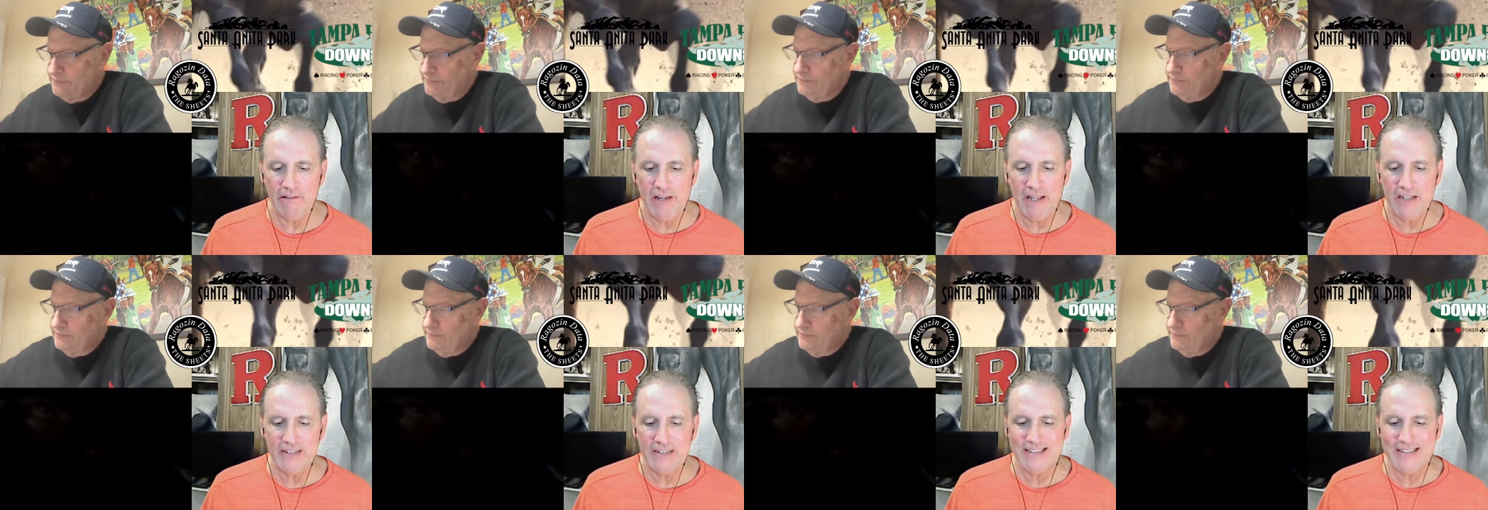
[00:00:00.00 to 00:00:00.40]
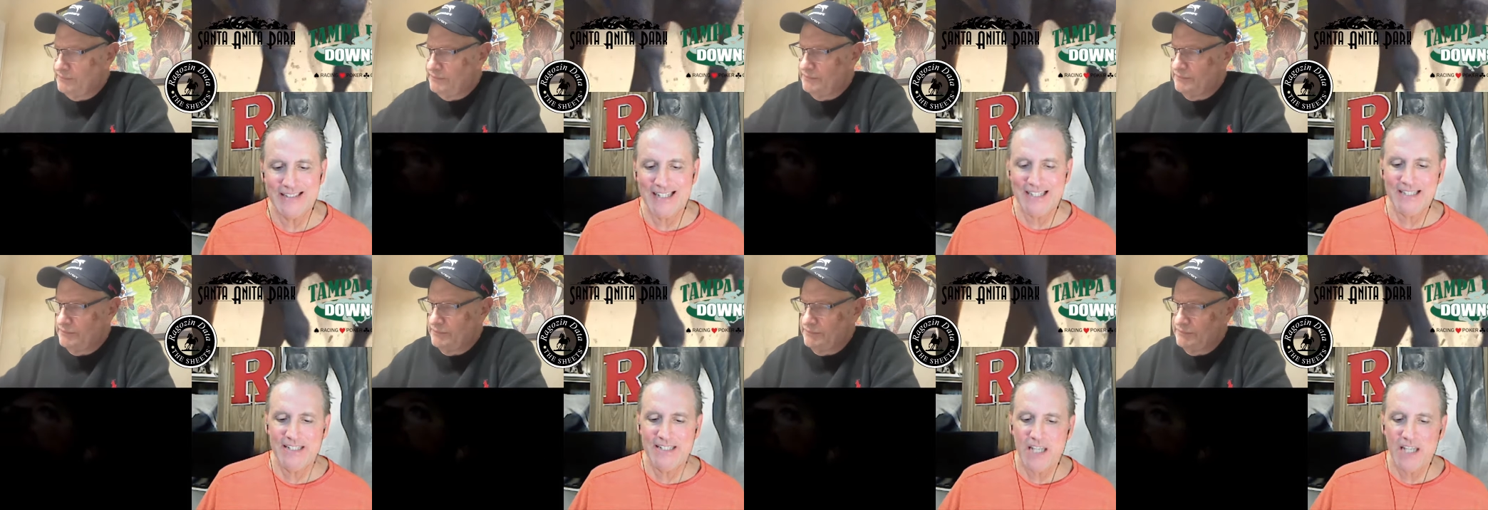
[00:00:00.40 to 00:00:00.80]
Speaker 1: and
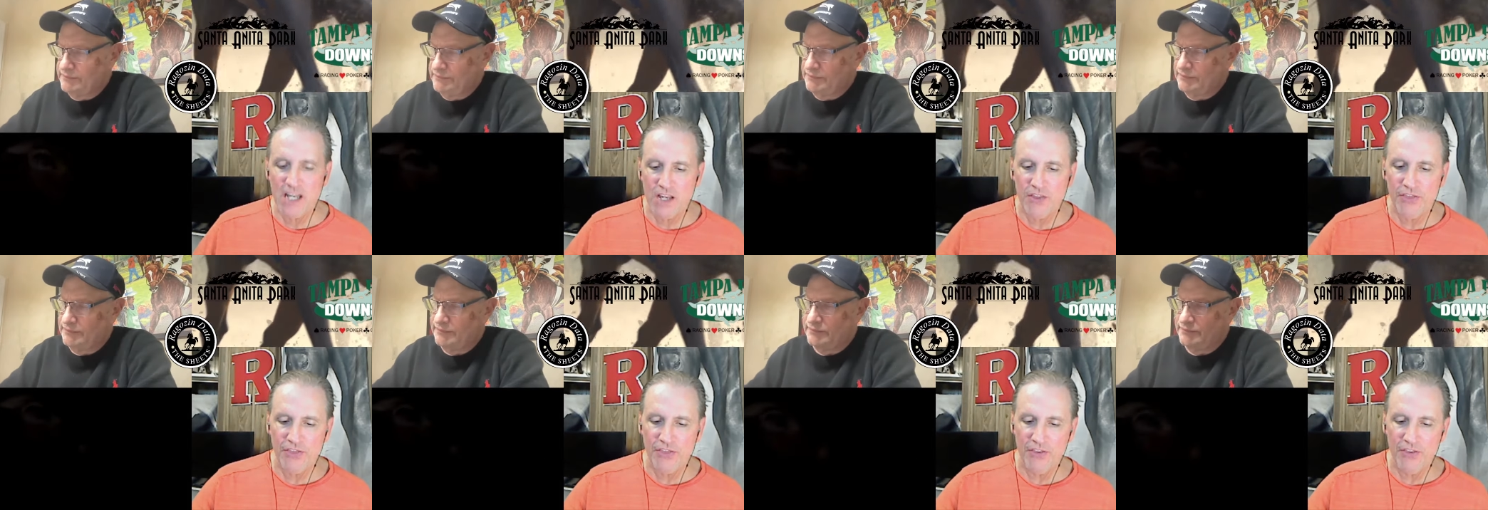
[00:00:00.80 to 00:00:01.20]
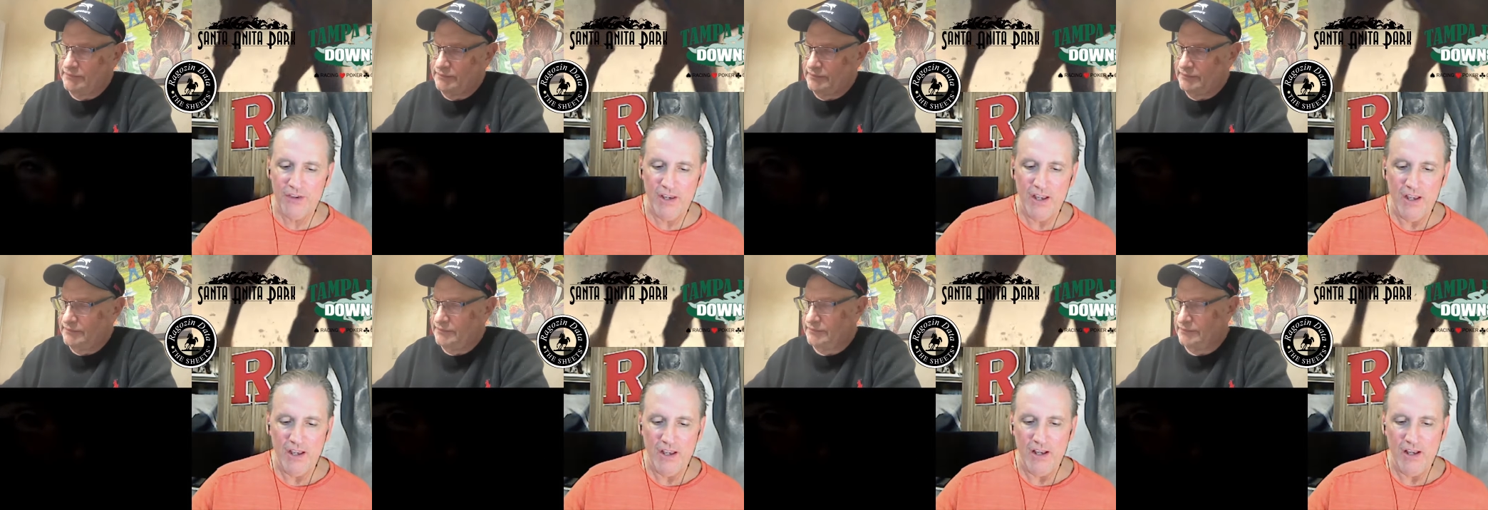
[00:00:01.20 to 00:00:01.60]
16th
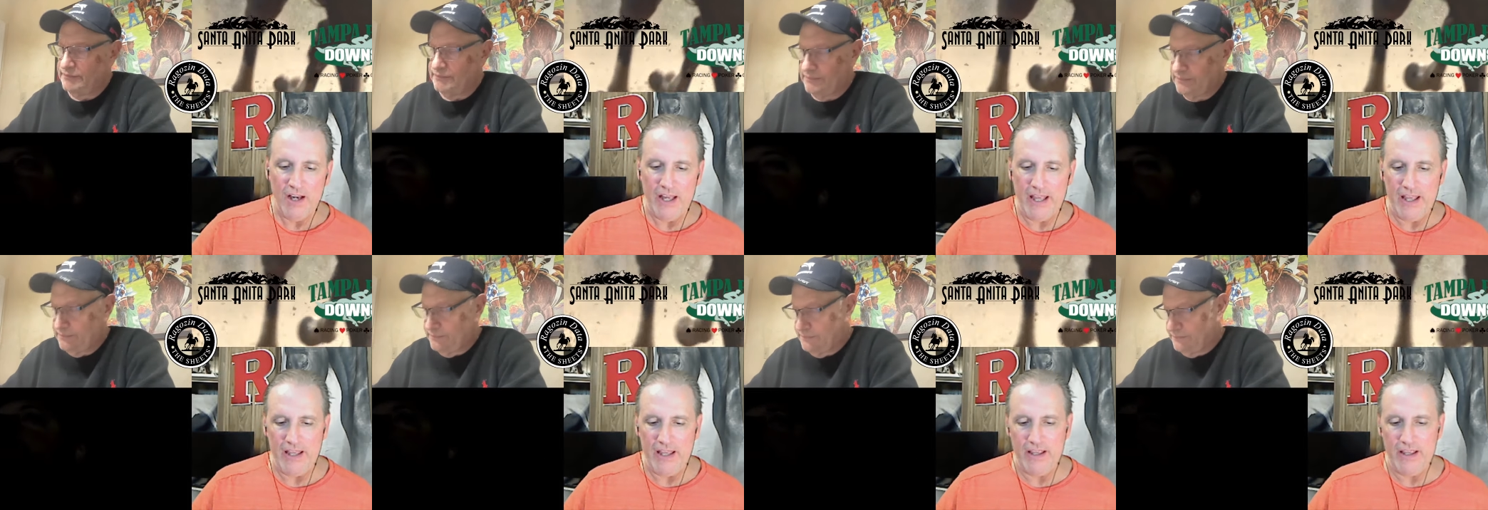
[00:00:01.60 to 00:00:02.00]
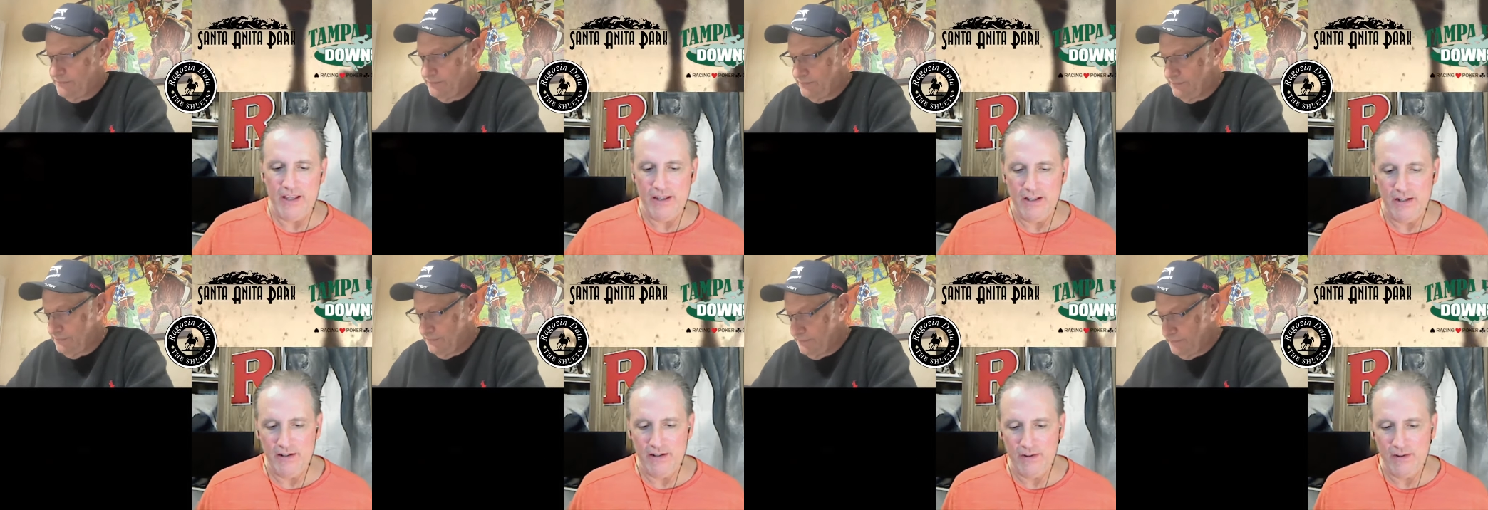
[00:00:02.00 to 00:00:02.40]

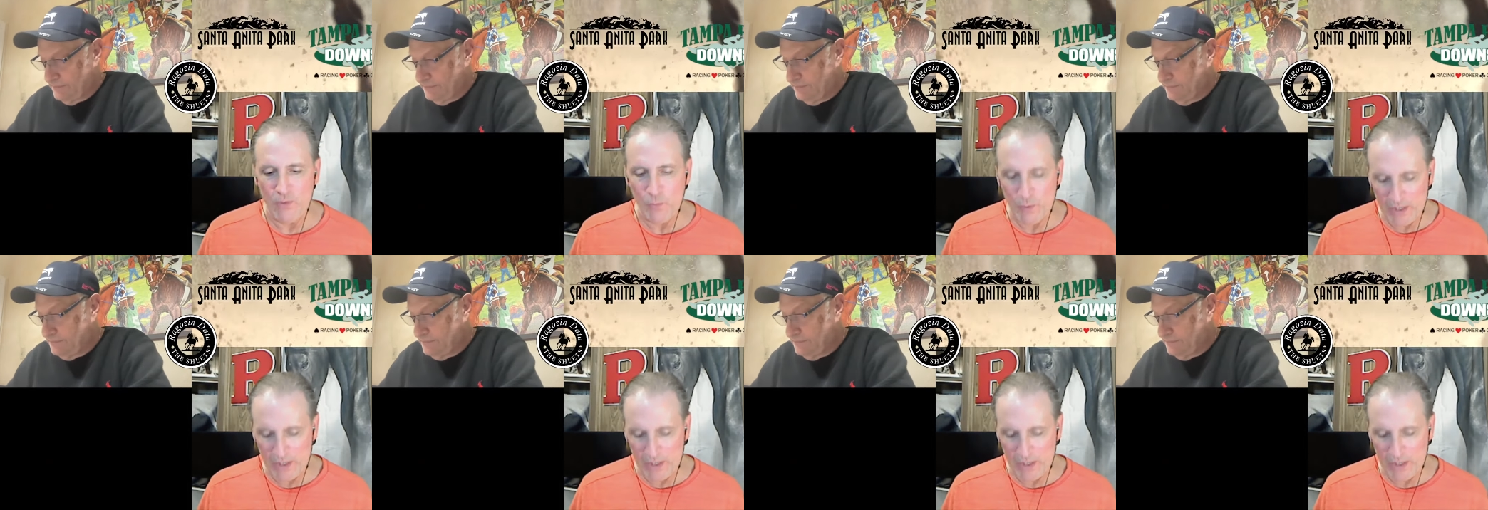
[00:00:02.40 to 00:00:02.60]
and